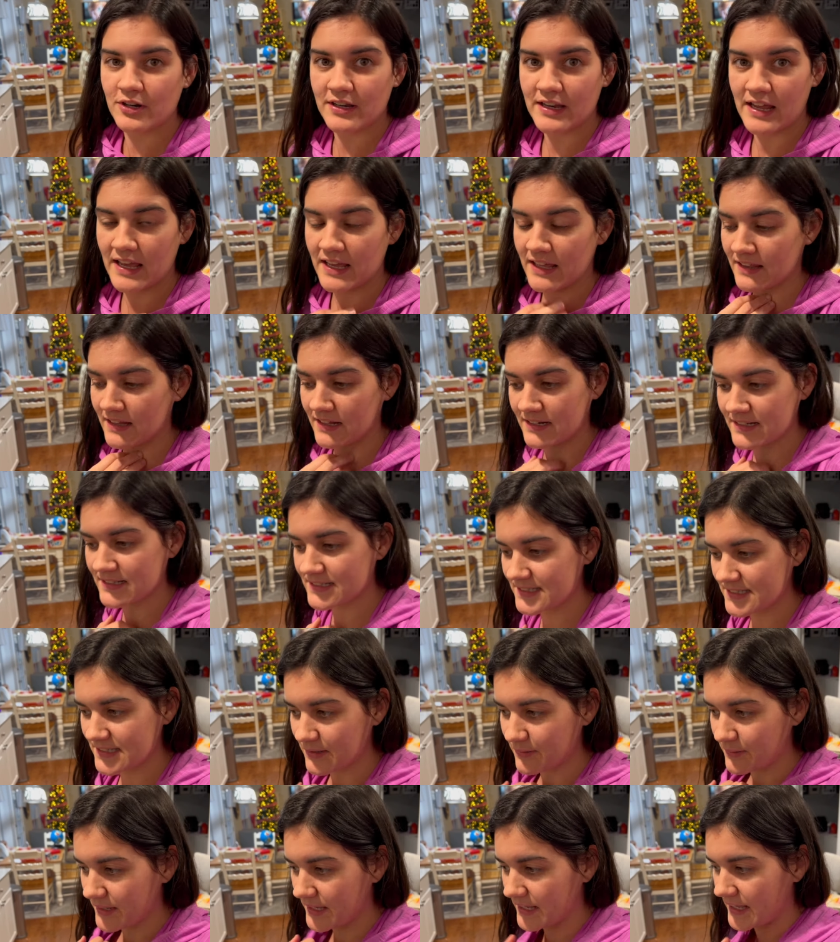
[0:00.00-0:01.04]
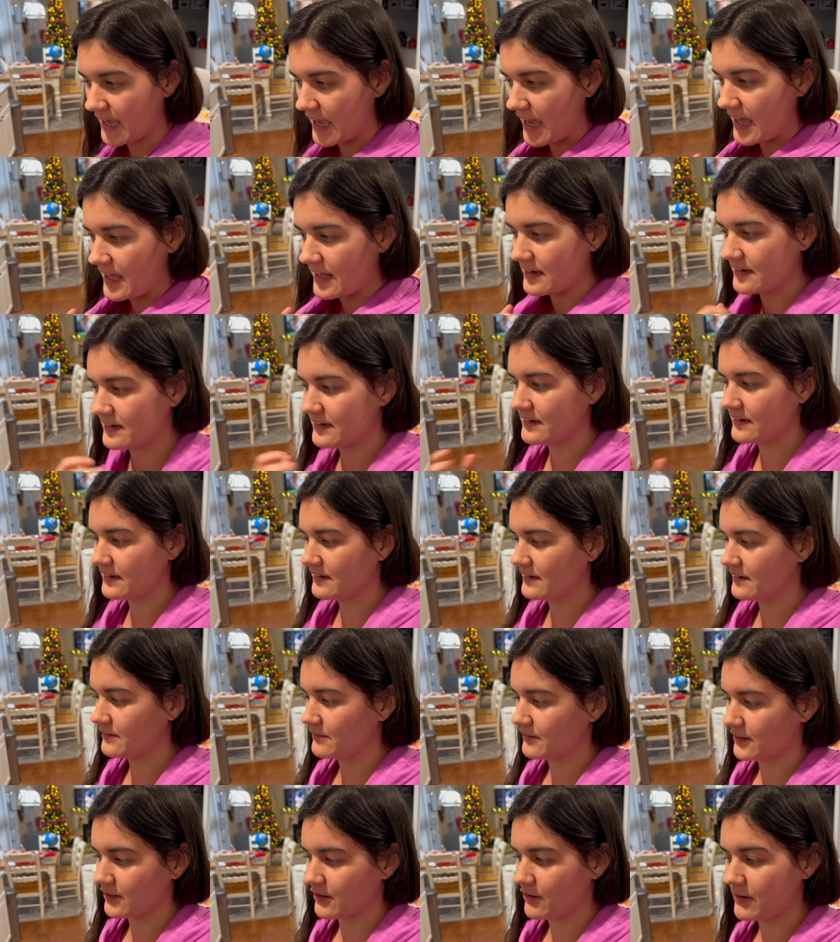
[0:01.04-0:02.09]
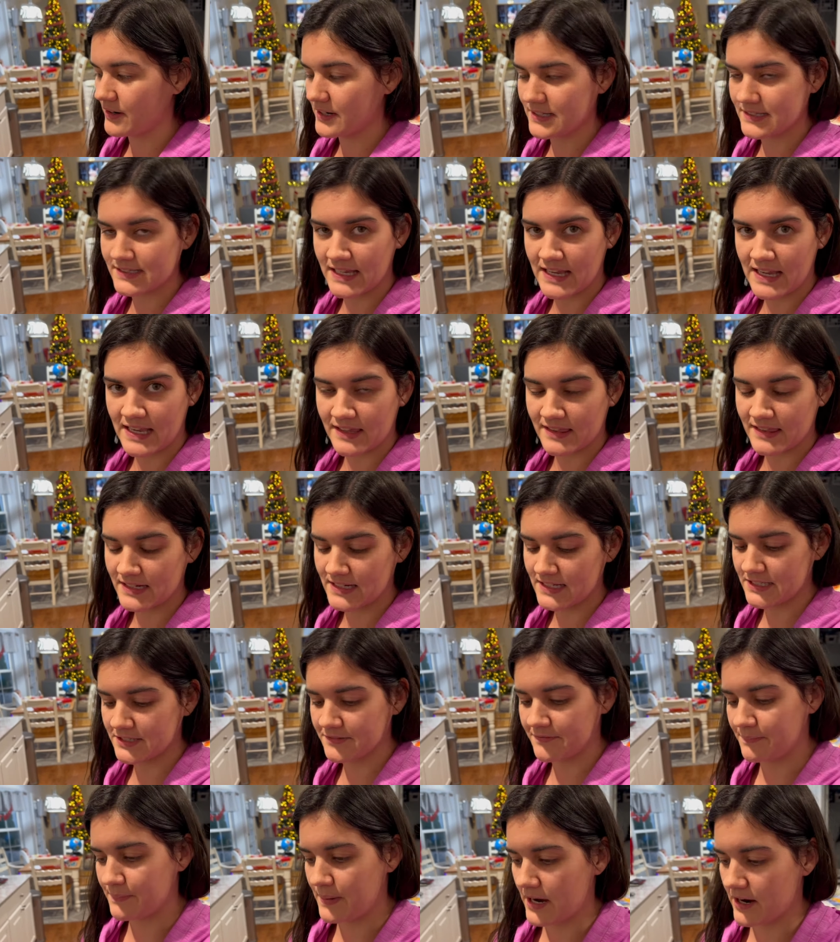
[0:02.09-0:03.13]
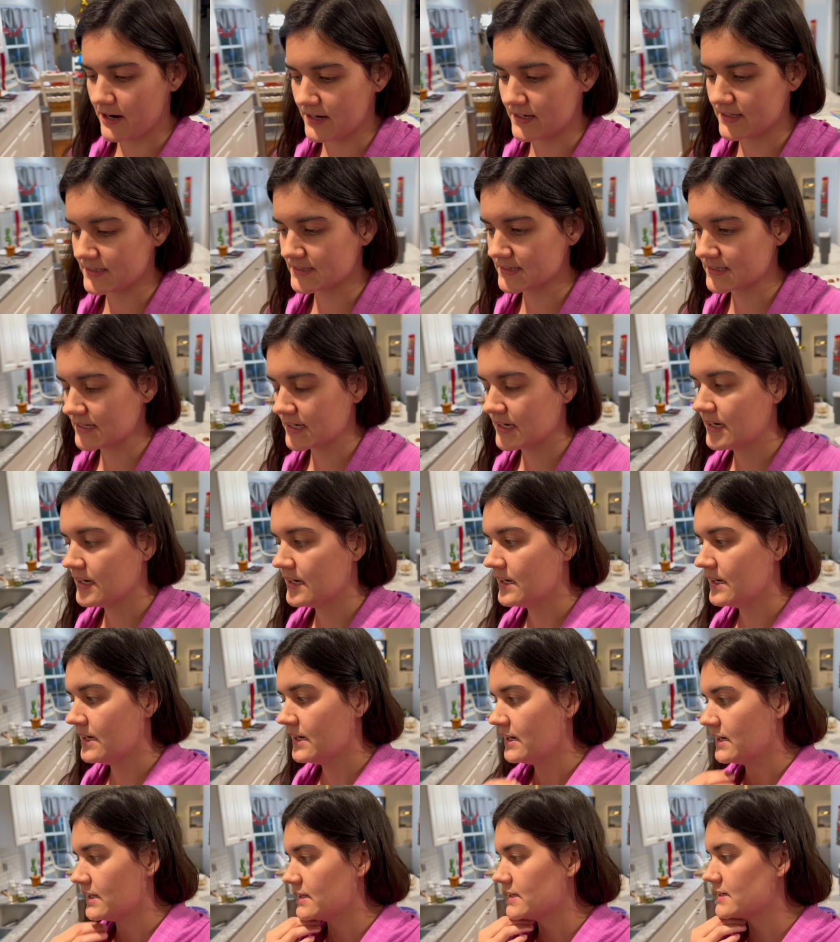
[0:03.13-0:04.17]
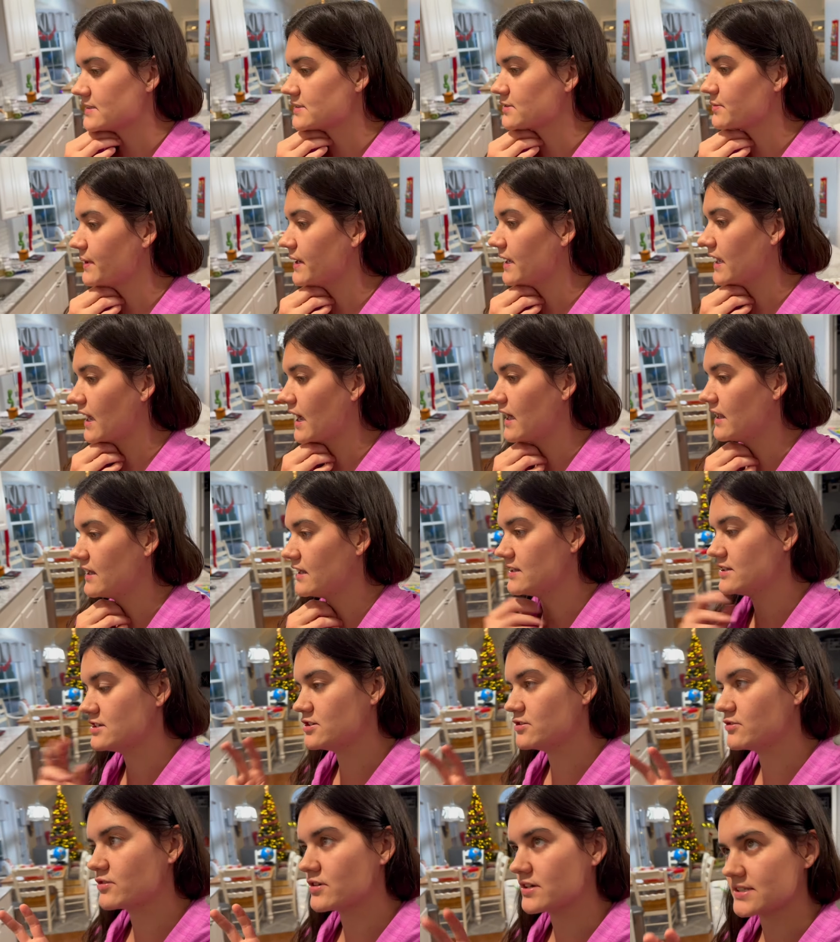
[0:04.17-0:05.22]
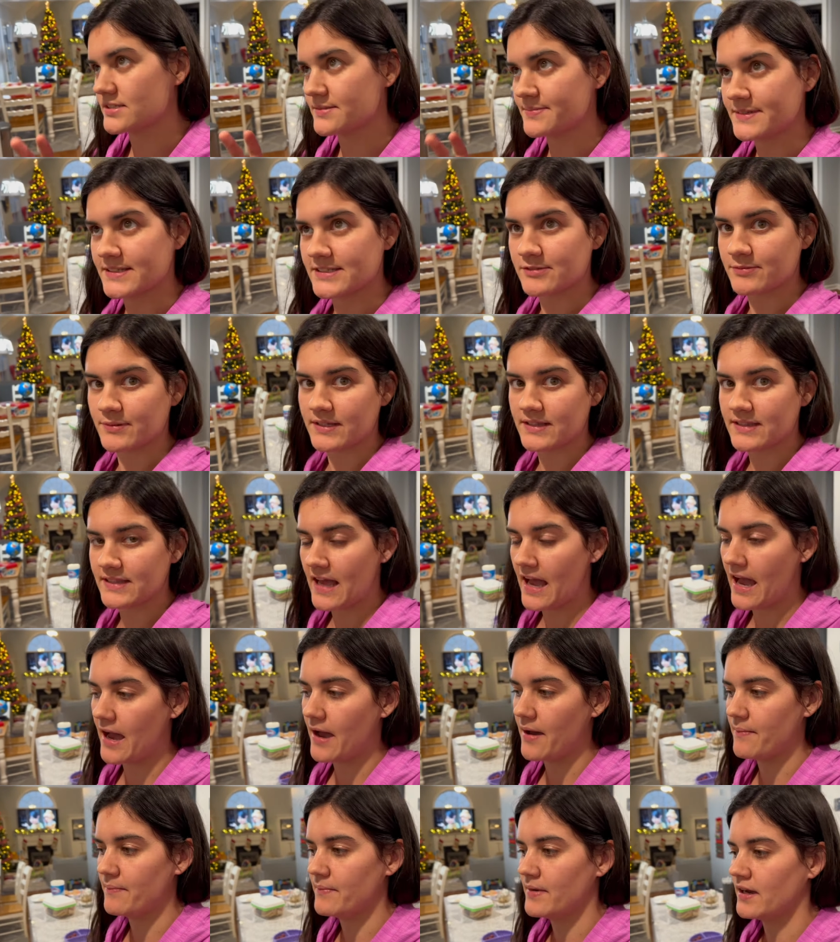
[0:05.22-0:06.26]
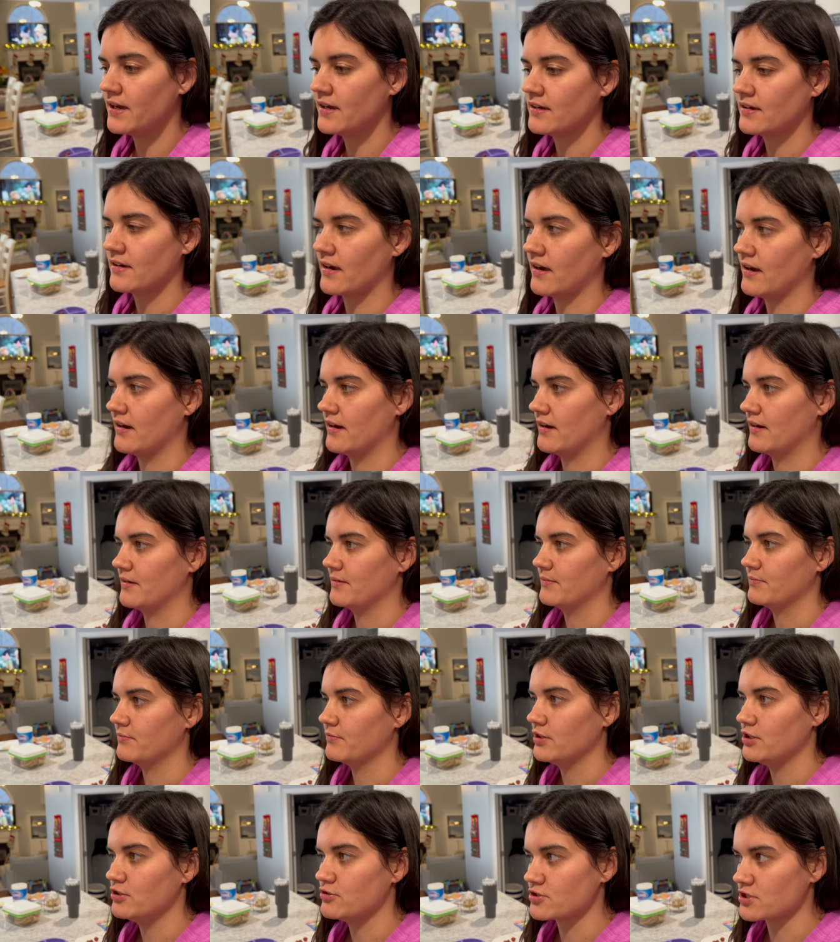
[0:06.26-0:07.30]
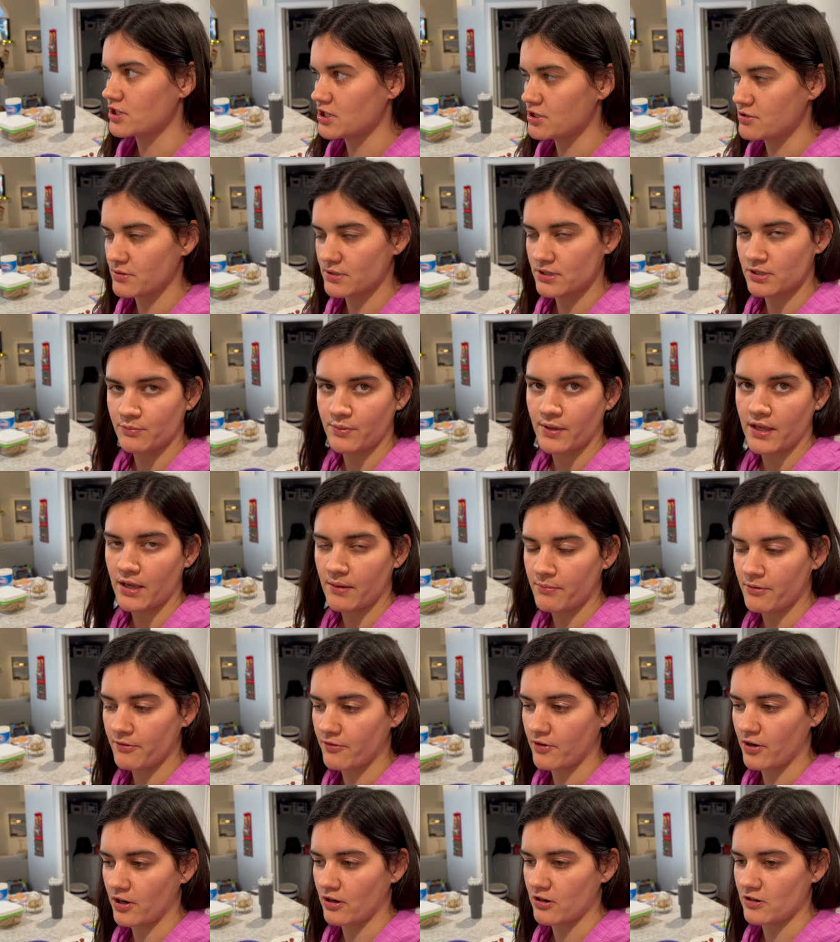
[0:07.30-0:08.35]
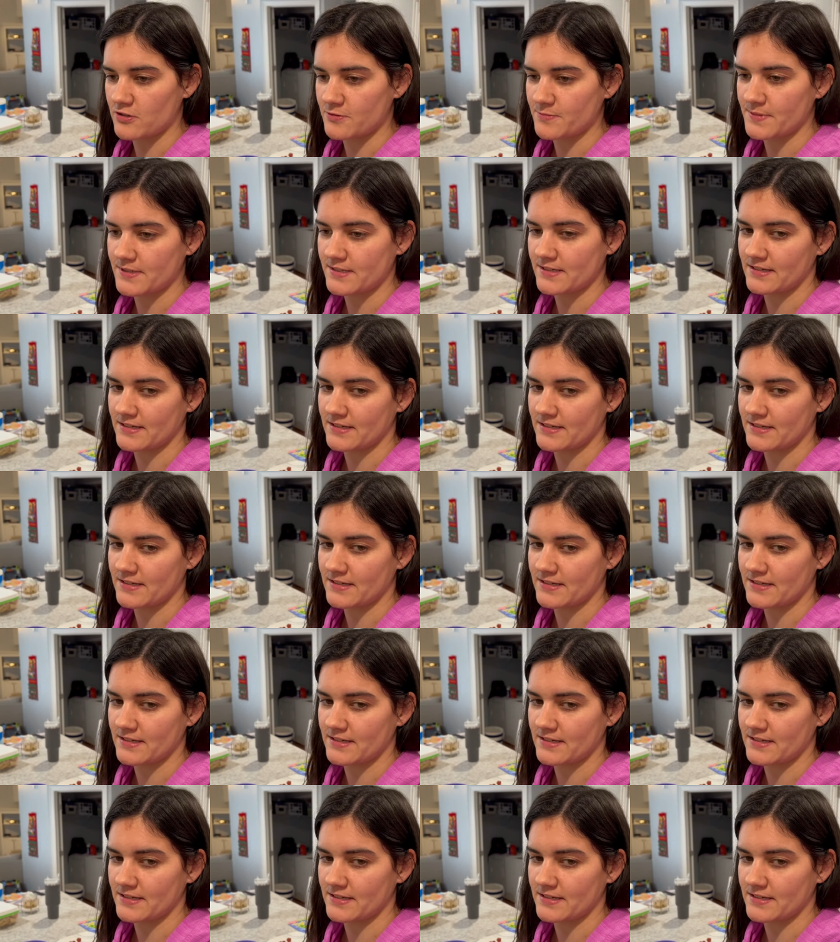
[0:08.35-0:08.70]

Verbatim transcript: day and then it's the weekend. We're going to see Anthony's parents this weekend and do Christmas with them. Um, we usually do it the weekend before Christmas